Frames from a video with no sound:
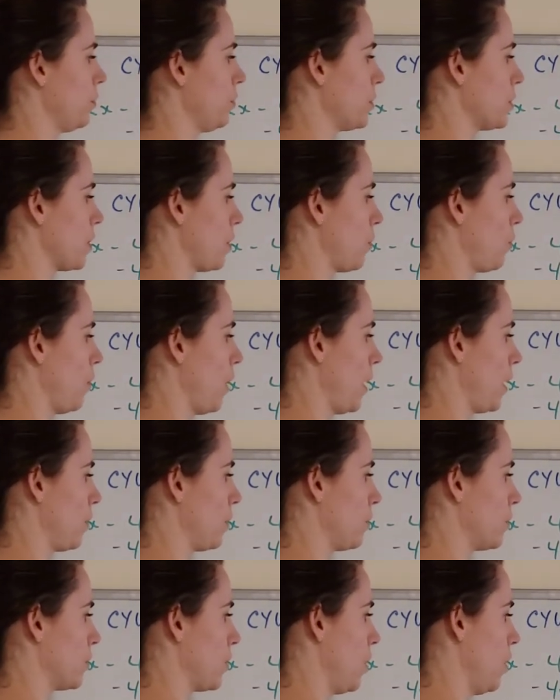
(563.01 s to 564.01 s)
So y
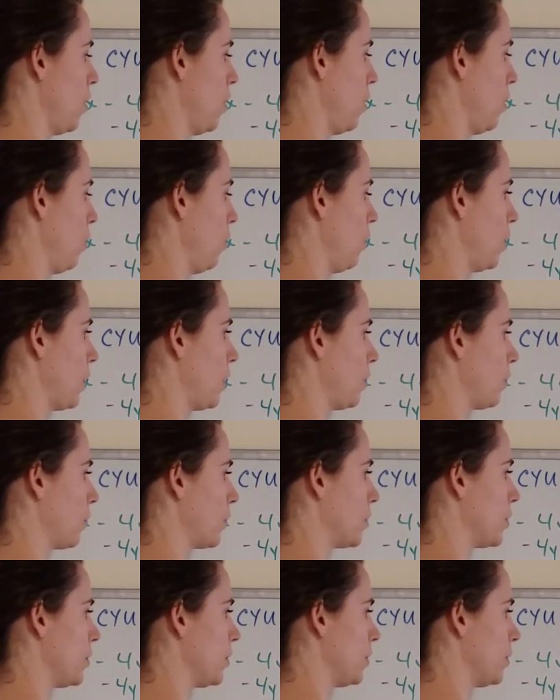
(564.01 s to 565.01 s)
equals 1 over
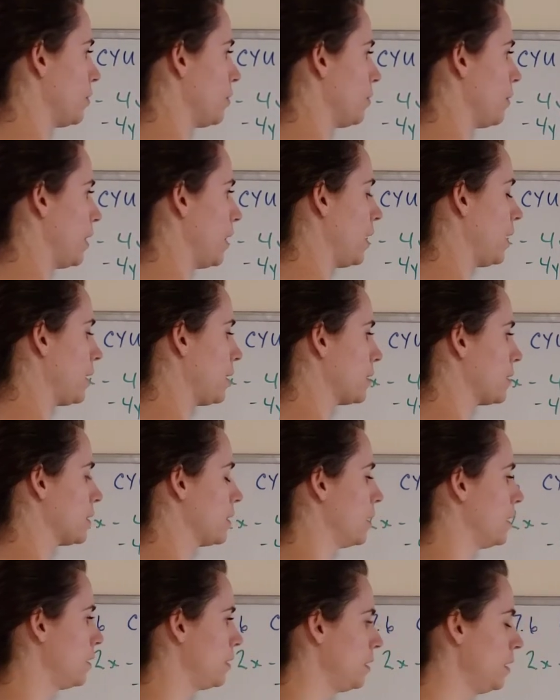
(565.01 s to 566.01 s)
2x,
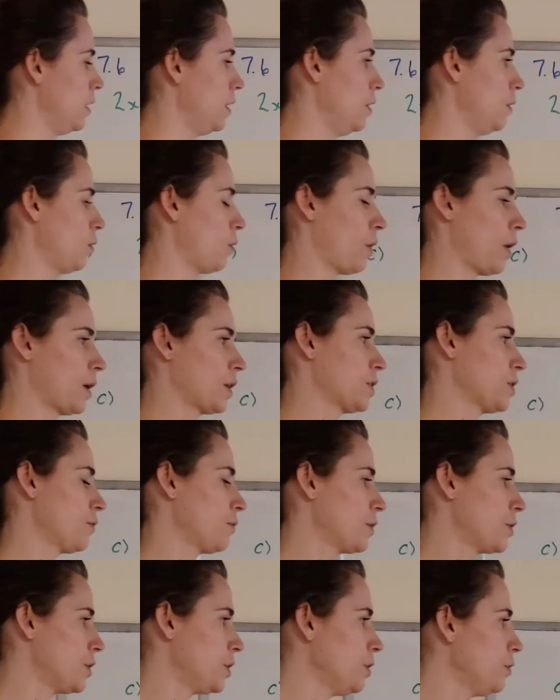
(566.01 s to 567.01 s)
or x over
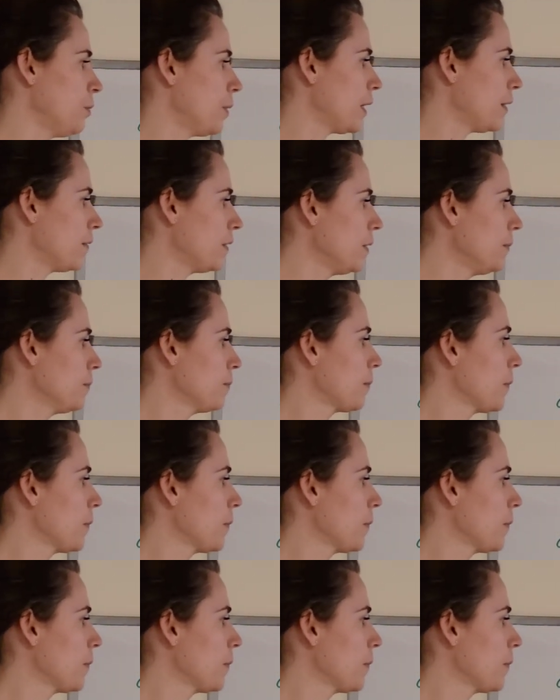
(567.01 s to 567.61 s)
2, whatever.